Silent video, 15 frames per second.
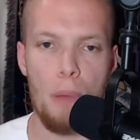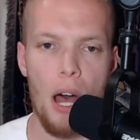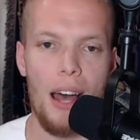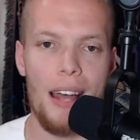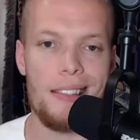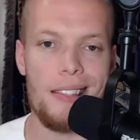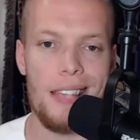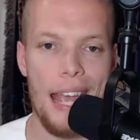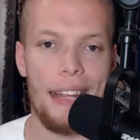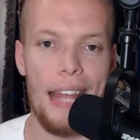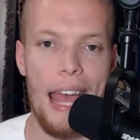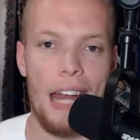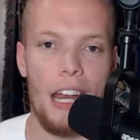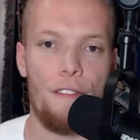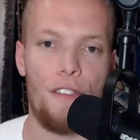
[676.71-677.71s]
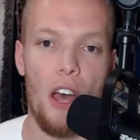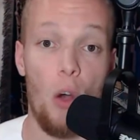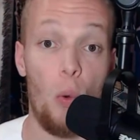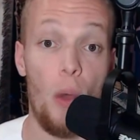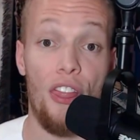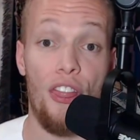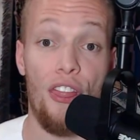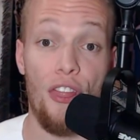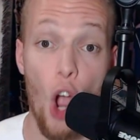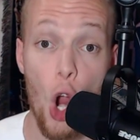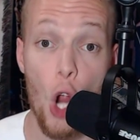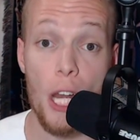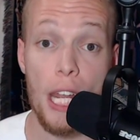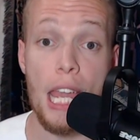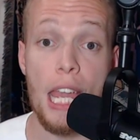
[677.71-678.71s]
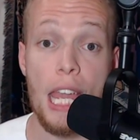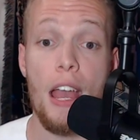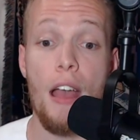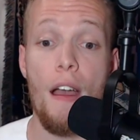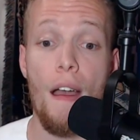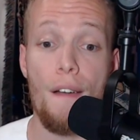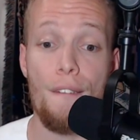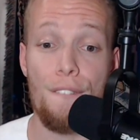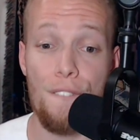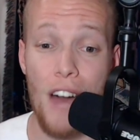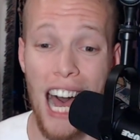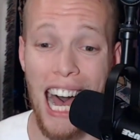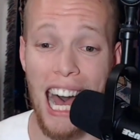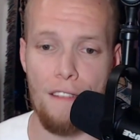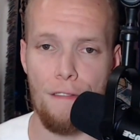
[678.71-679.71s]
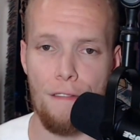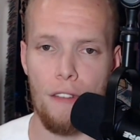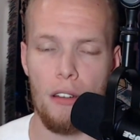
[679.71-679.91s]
punts in the NFL with 35?